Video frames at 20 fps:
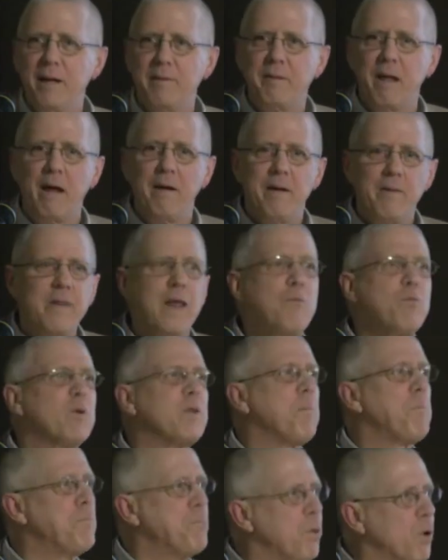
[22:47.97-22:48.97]
Uh, they were
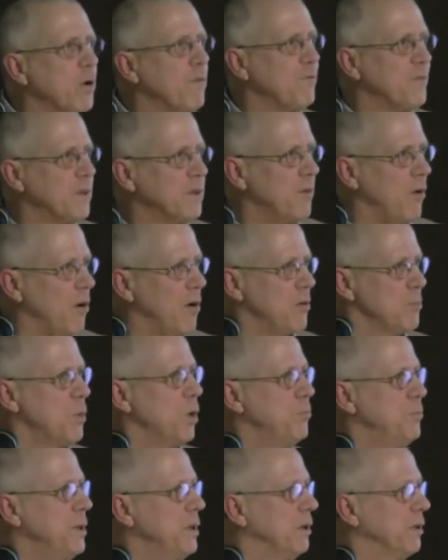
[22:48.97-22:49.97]
the perfect
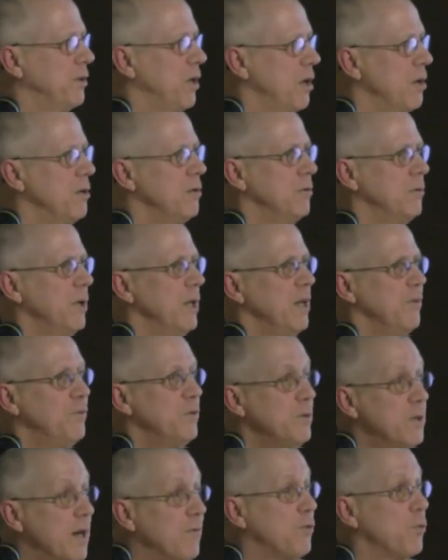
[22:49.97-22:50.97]
automobile to own
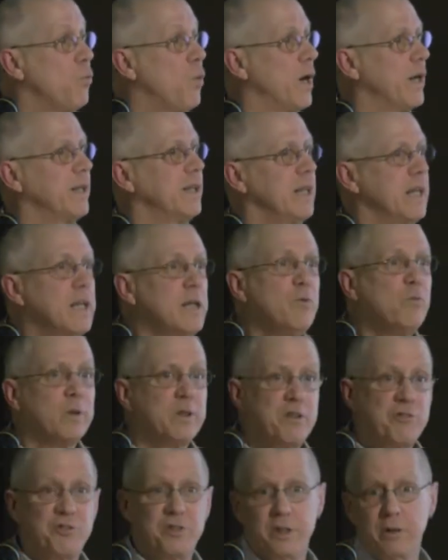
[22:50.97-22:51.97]
if you never wanted
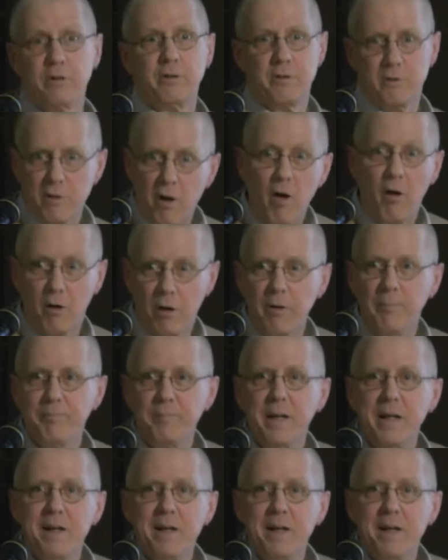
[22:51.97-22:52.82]
anyone to steal your car,